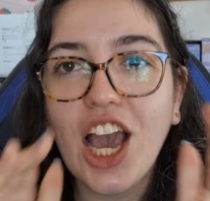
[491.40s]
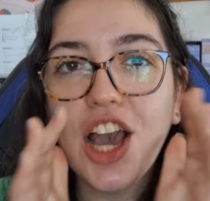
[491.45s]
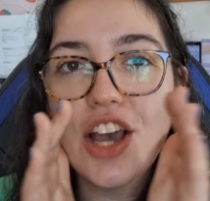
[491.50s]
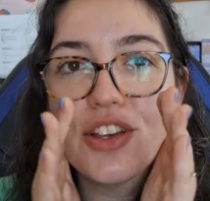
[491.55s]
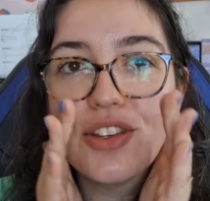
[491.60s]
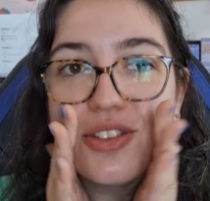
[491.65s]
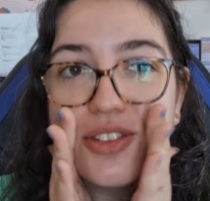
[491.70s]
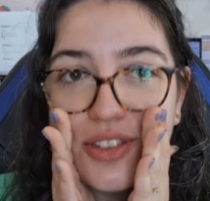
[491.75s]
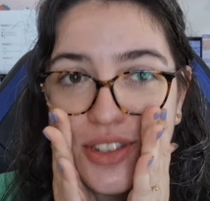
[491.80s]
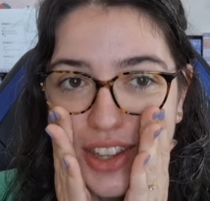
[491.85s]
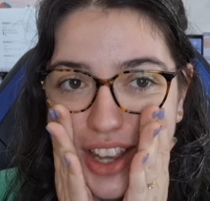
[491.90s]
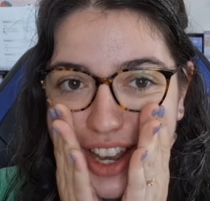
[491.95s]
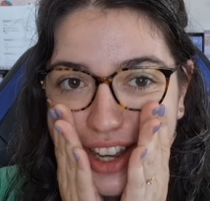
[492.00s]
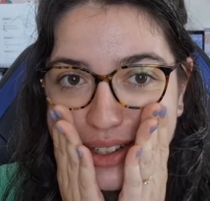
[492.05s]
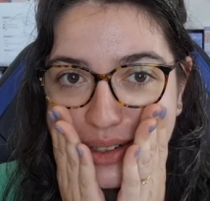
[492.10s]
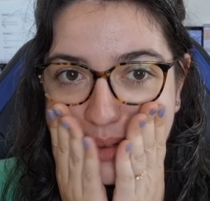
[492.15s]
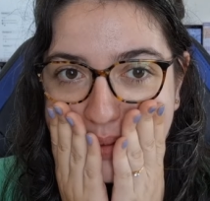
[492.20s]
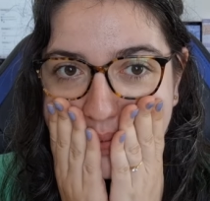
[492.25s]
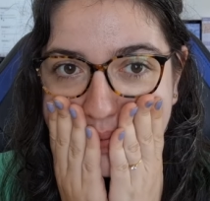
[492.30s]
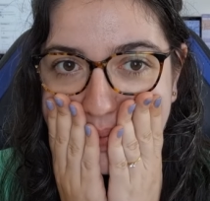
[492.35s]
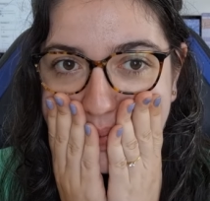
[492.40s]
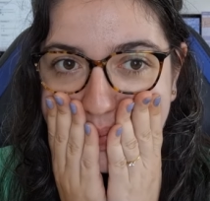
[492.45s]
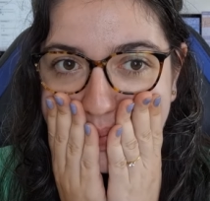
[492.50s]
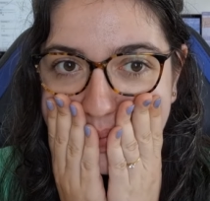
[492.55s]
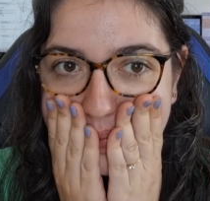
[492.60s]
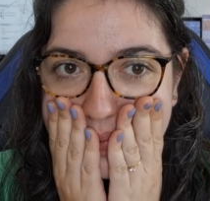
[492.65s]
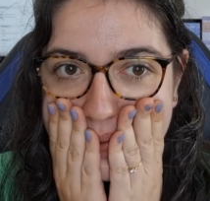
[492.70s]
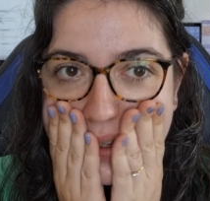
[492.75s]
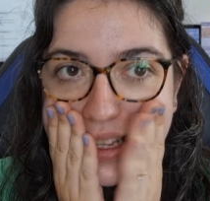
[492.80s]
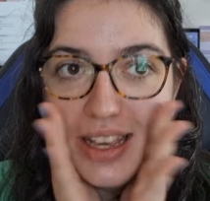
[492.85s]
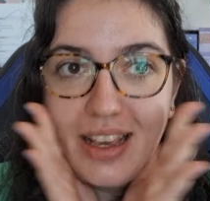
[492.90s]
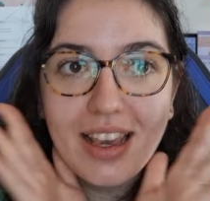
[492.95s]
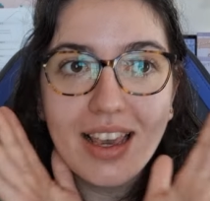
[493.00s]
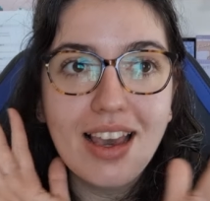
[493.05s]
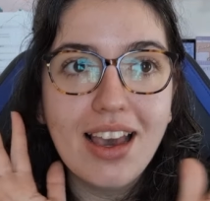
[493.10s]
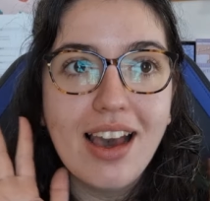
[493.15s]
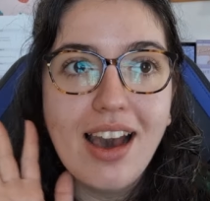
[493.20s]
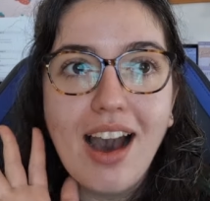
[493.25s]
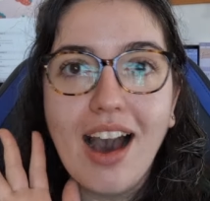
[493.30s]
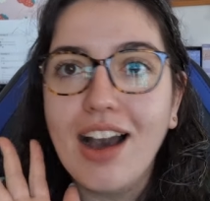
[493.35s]
So
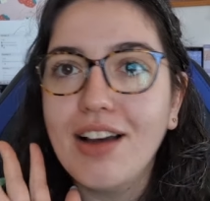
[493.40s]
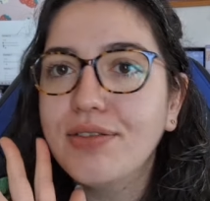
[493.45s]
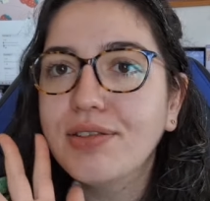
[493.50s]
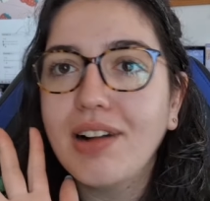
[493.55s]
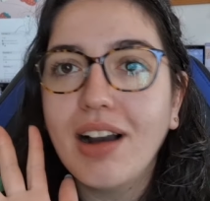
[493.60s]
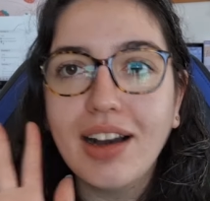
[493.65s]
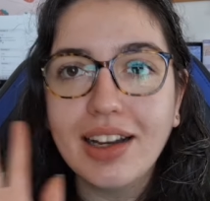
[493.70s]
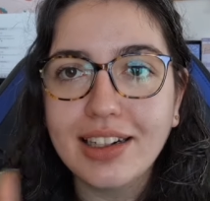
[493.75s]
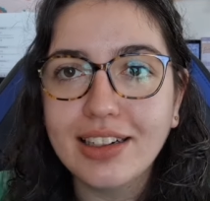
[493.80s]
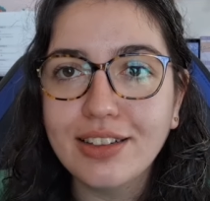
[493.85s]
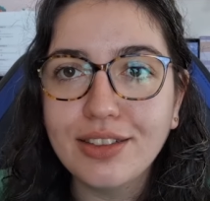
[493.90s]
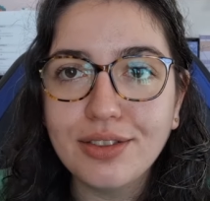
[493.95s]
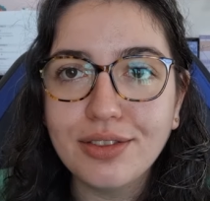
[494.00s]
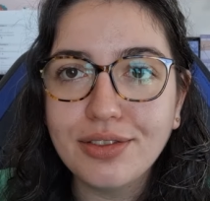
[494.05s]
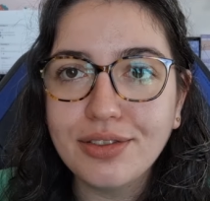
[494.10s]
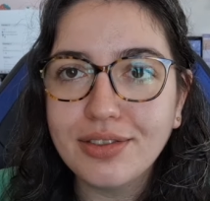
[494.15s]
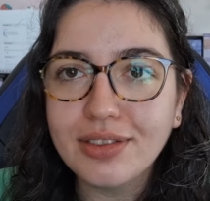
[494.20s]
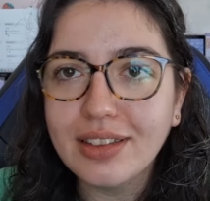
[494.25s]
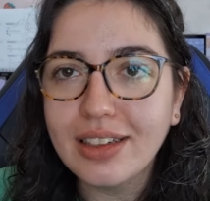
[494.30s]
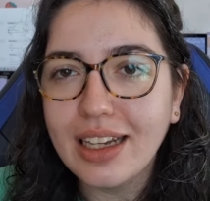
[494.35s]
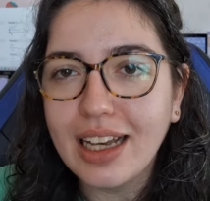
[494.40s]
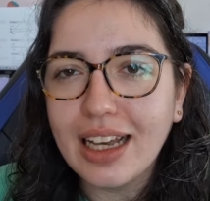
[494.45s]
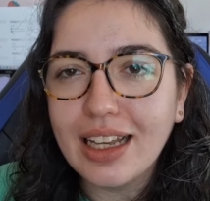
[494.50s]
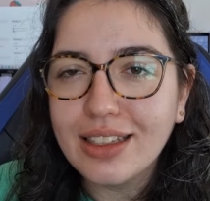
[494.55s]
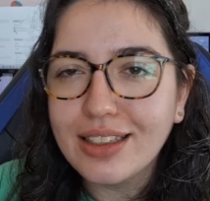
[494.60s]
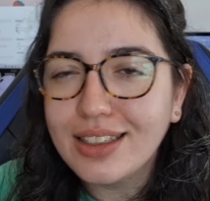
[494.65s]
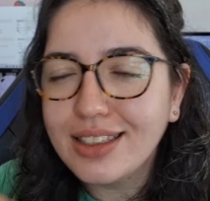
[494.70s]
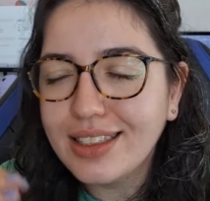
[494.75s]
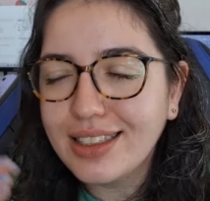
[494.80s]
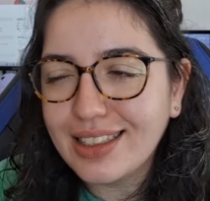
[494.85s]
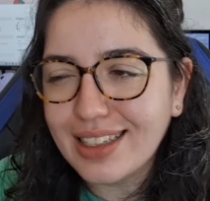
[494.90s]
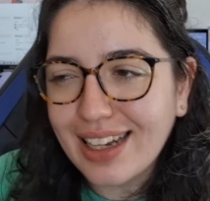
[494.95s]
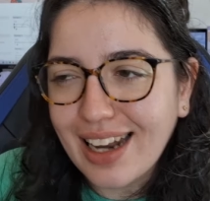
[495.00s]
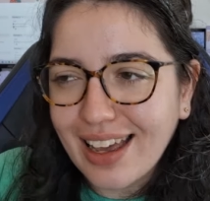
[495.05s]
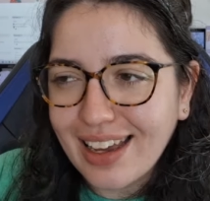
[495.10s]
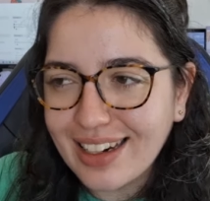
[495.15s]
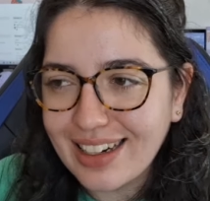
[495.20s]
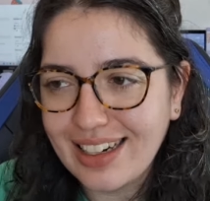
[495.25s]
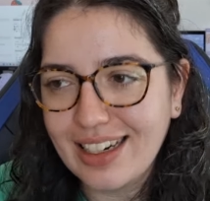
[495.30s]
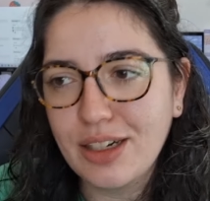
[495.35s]
I've kind of
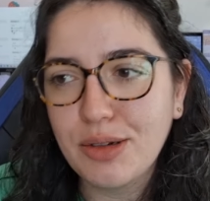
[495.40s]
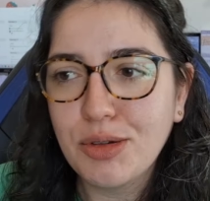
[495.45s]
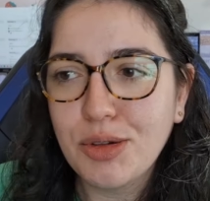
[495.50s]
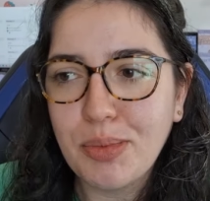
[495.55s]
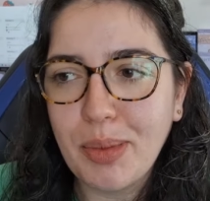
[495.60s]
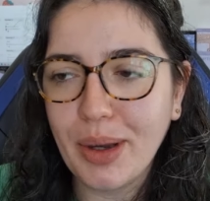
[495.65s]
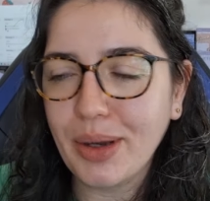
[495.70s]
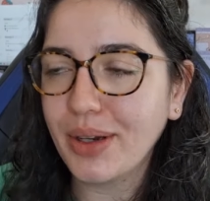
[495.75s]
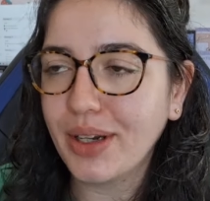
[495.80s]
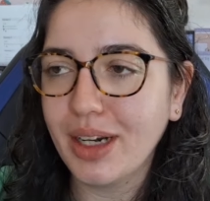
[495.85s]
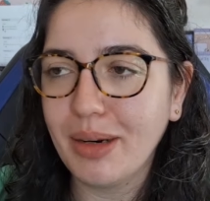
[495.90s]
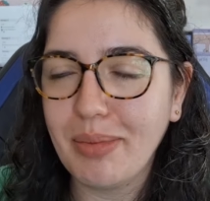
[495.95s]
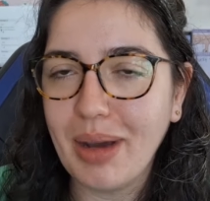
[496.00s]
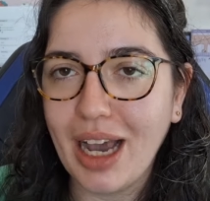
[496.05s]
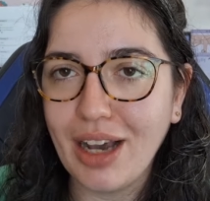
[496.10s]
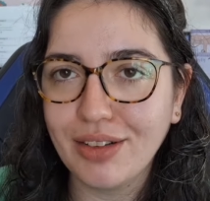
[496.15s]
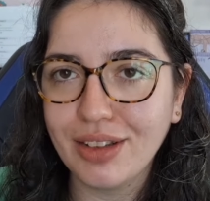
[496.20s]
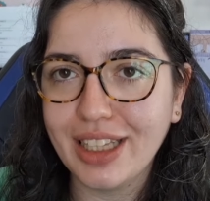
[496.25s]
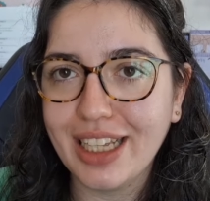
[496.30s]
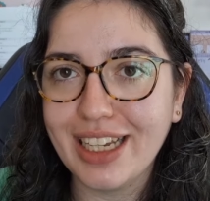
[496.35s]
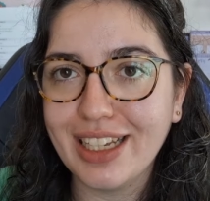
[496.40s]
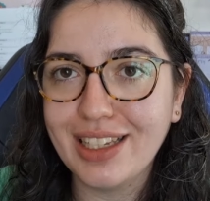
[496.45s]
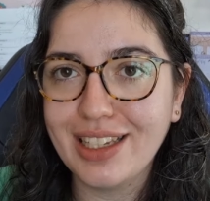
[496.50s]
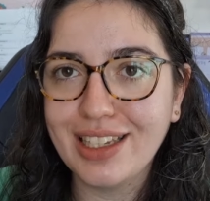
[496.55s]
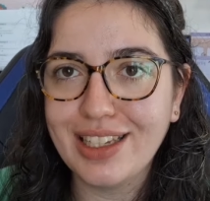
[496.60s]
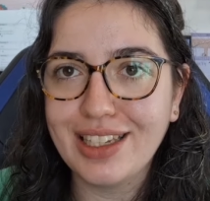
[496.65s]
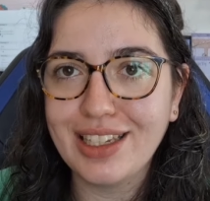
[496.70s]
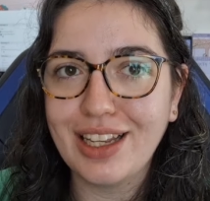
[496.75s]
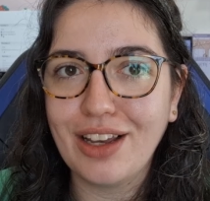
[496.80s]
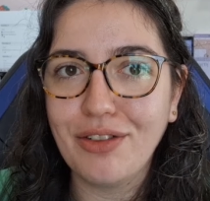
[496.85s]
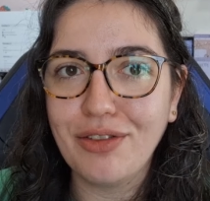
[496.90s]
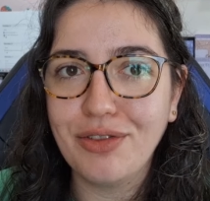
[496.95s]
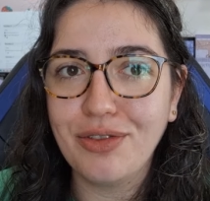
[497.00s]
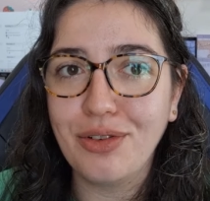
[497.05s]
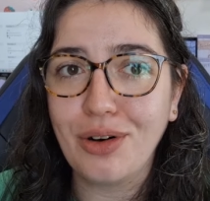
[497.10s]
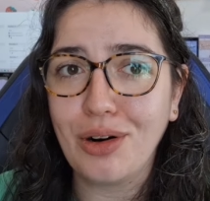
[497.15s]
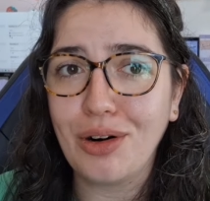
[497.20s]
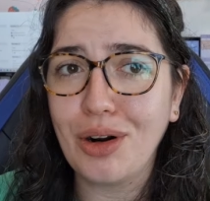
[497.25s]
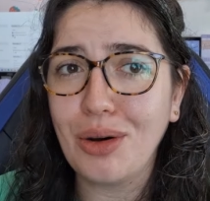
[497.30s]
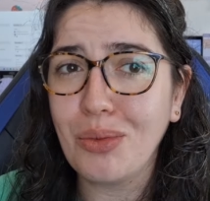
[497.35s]
slightly spoken about this
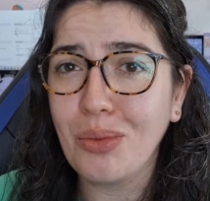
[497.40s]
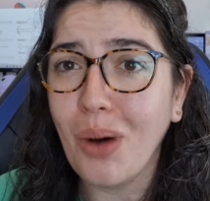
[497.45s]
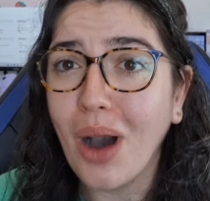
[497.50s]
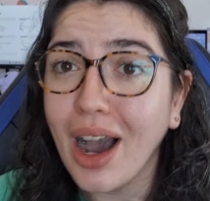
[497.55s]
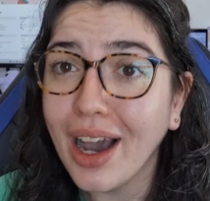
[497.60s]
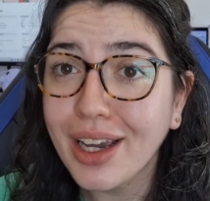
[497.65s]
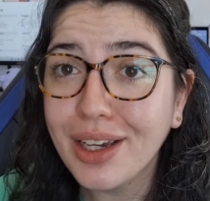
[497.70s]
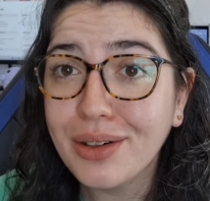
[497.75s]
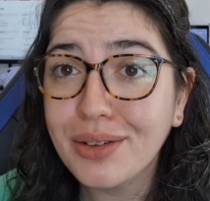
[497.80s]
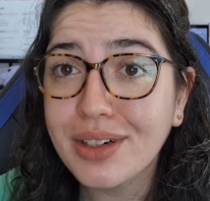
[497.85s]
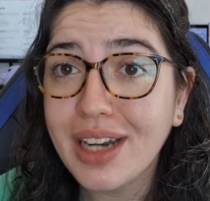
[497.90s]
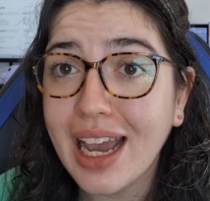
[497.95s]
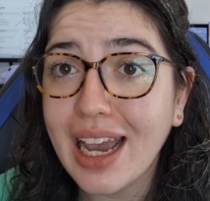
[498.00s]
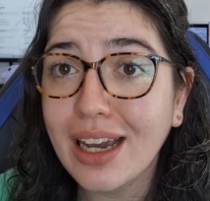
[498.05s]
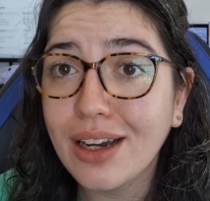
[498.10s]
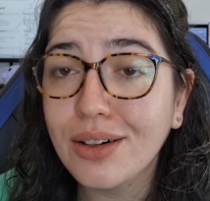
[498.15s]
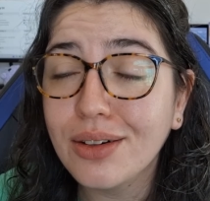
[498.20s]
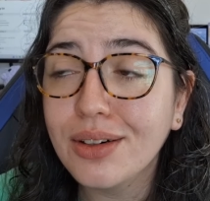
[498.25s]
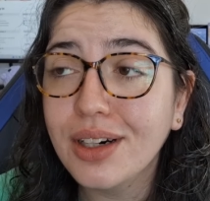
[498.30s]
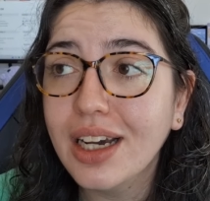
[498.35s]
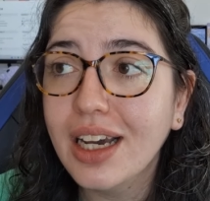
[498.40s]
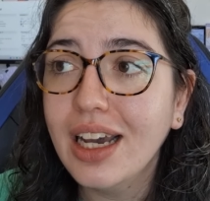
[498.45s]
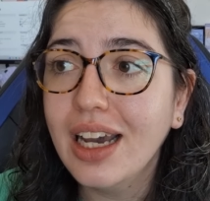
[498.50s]
for a while now.